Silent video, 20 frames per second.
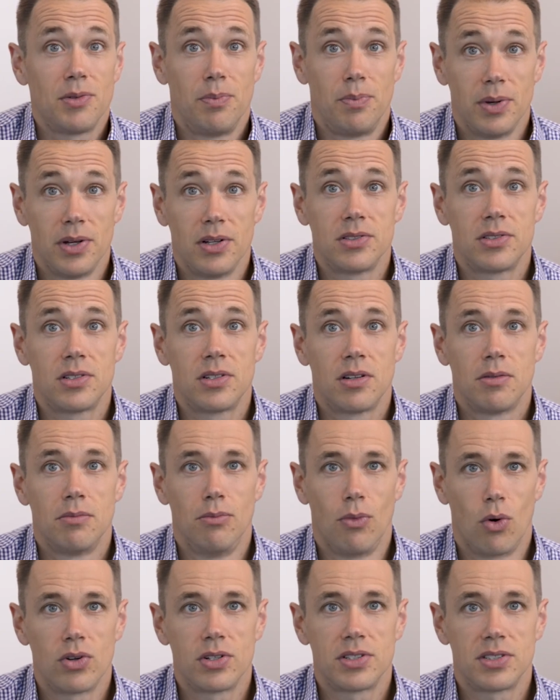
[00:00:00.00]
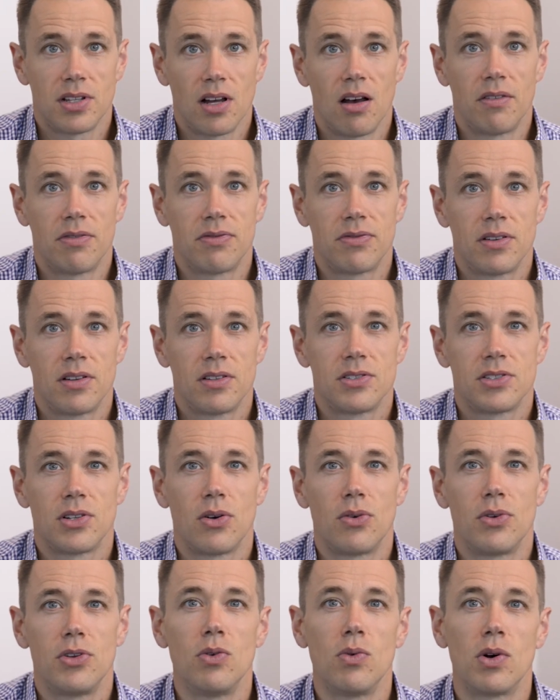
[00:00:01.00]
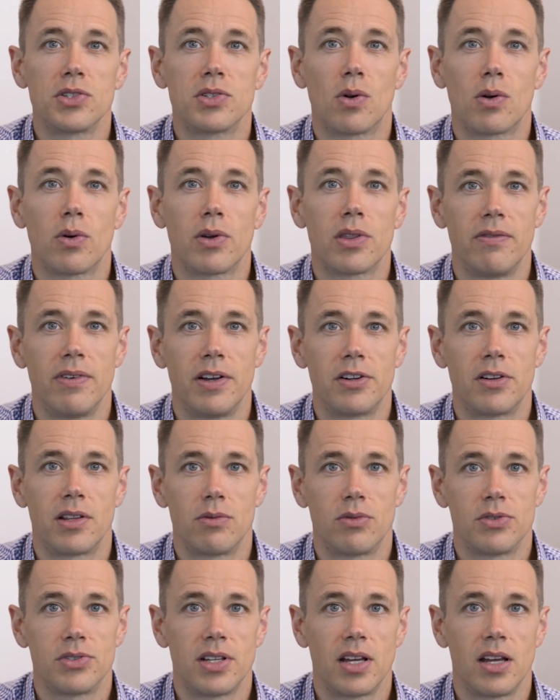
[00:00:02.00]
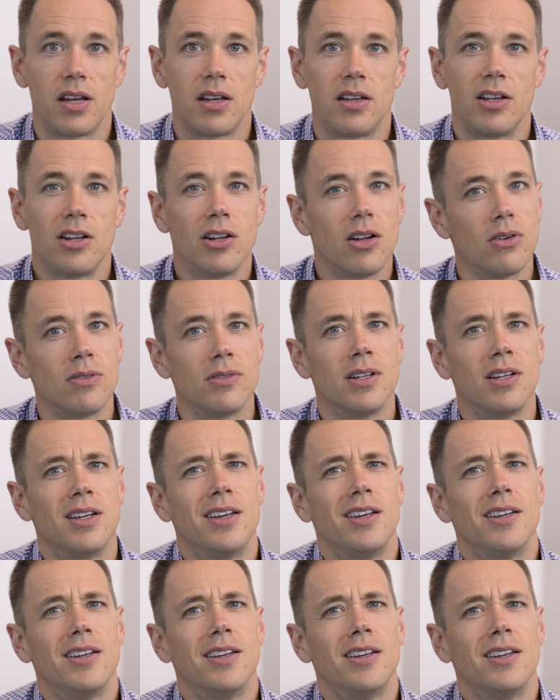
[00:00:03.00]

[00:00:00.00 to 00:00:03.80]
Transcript: to build more stuff. So you want to work with a vendor that will say, you know,